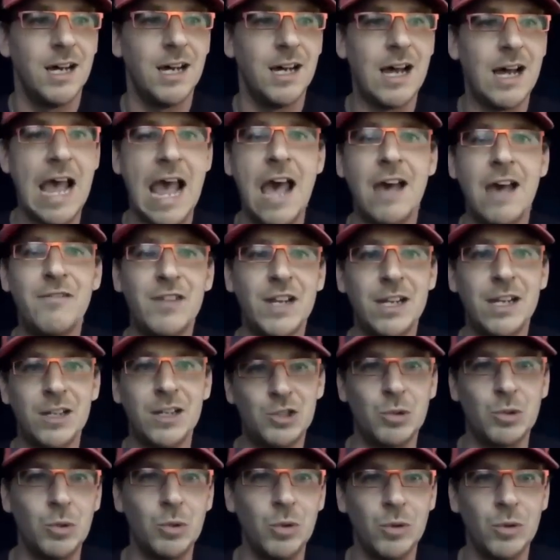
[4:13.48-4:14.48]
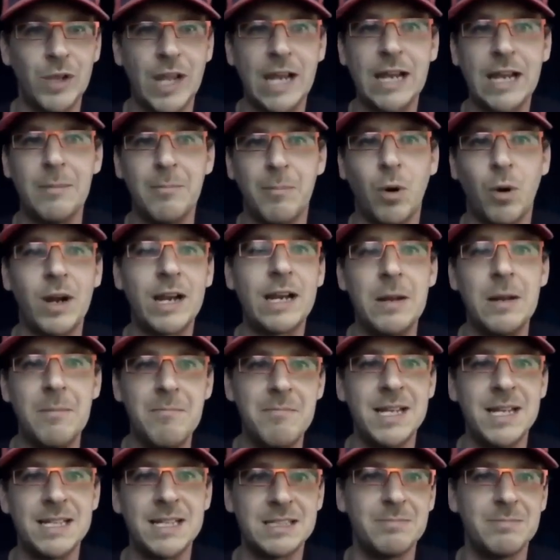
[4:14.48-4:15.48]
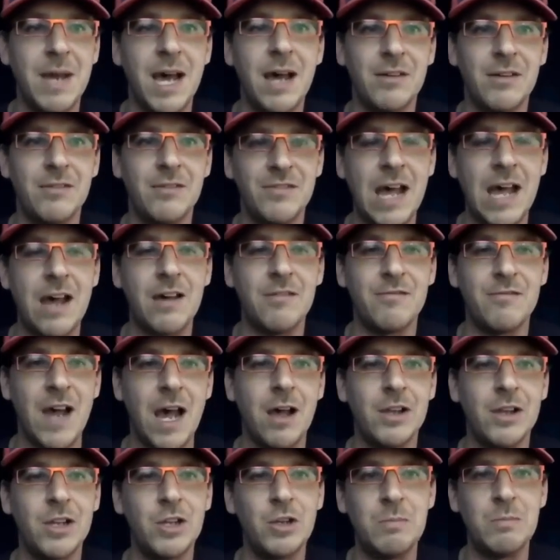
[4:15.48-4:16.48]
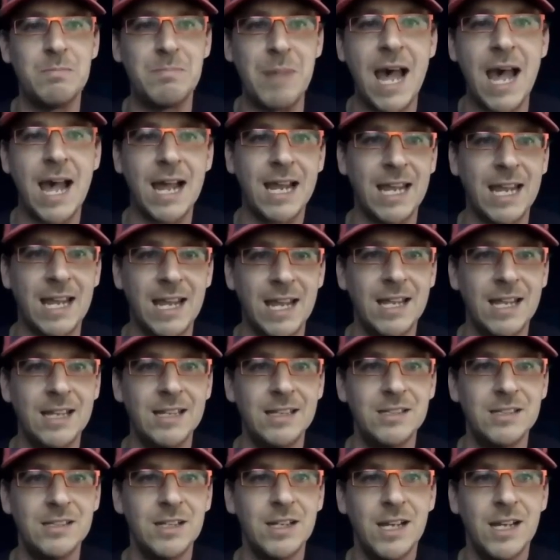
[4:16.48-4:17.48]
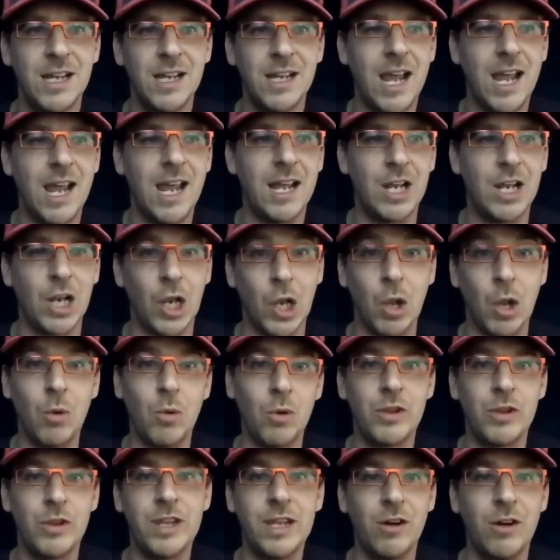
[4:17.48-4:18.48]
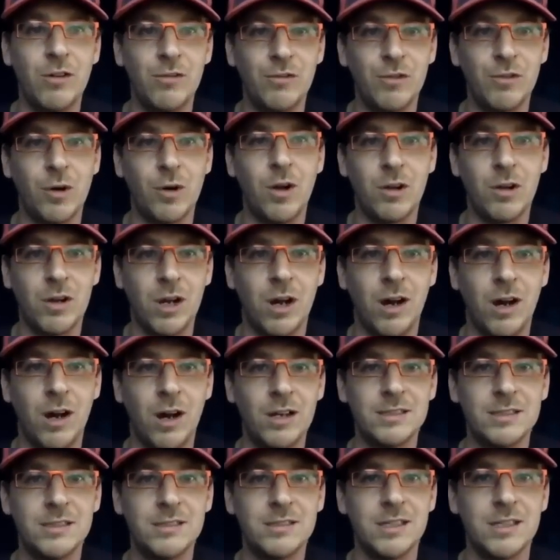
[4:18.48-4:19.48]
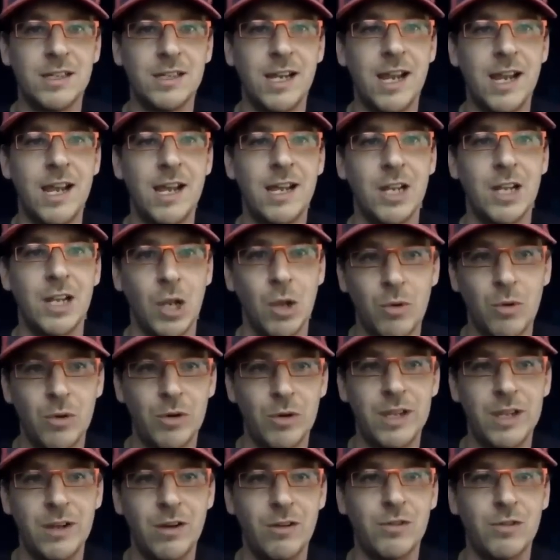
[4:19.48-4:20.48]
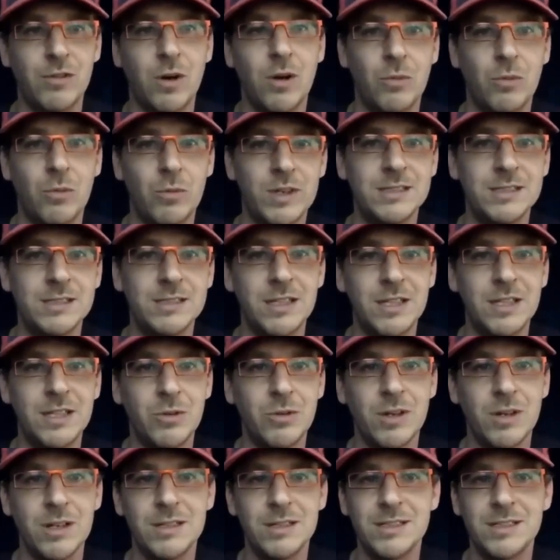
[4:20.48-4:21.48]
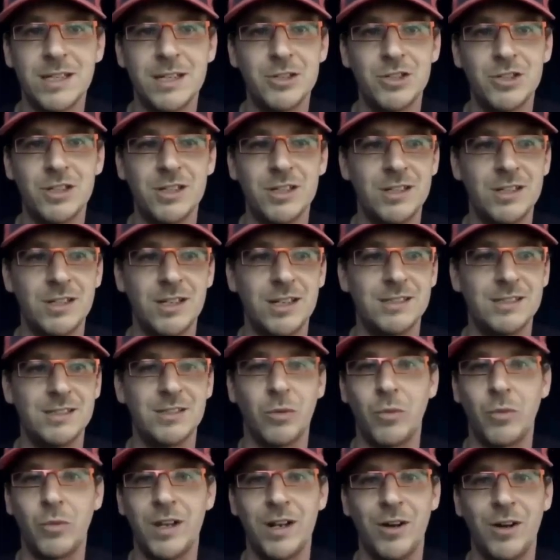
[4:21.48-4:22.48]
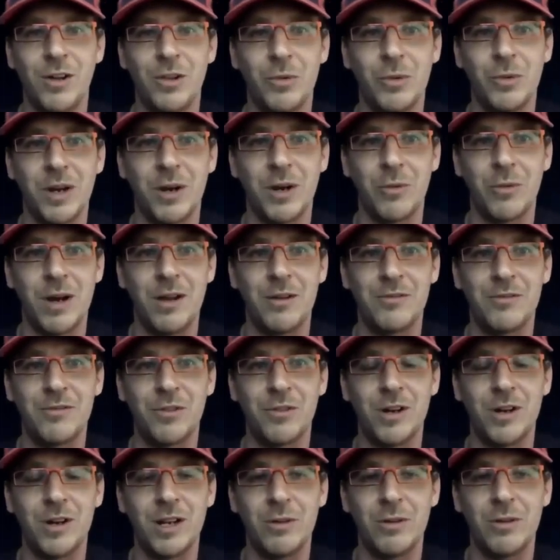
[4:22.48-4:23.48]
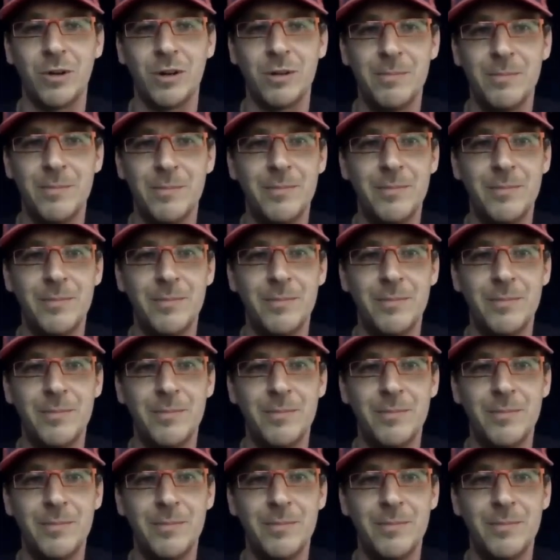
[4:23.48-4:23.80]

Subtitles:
Having a tool that can bring an immense amount of that value back end and lower the overall cost and lower the overall risk of the organization is a win all the way around for anyone.